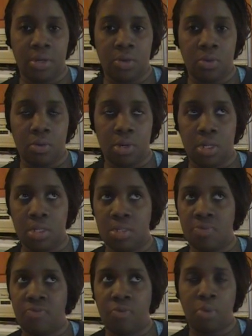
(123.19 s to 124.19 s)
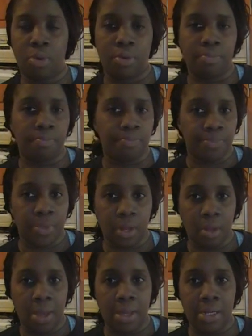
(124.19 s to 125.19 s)
degrees for
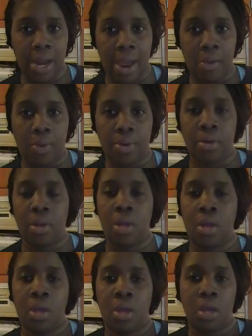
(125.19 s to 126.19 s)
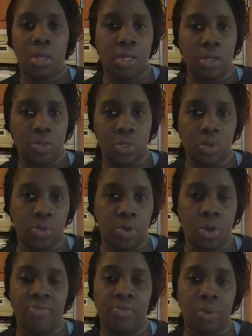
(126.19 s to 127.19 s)
about an hour, and then you turn
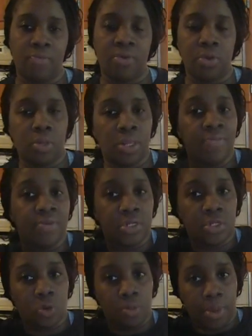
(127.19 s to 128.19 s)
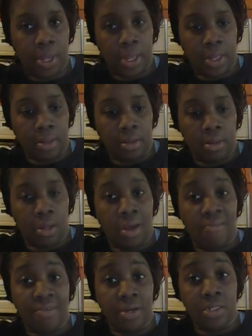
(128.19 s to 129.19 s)
your oven off and you leave the soap in the
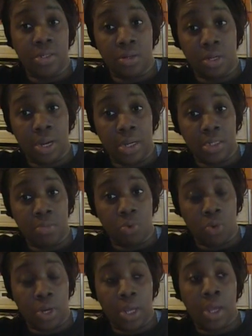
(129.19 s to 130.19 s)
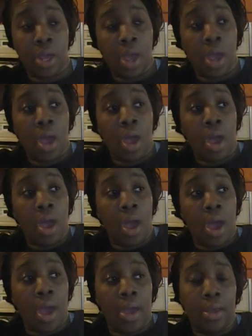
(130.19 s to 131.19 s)
oven until the next morning.
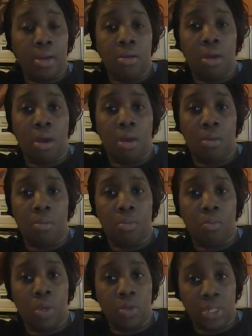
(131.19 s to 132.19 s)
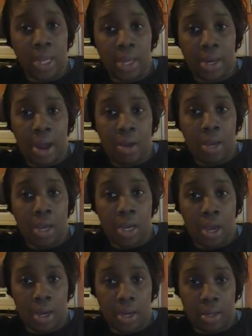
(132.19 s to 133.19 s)
And when you take it out and
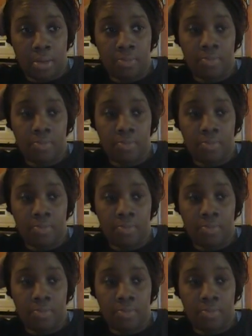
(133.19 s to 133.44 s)
cut it,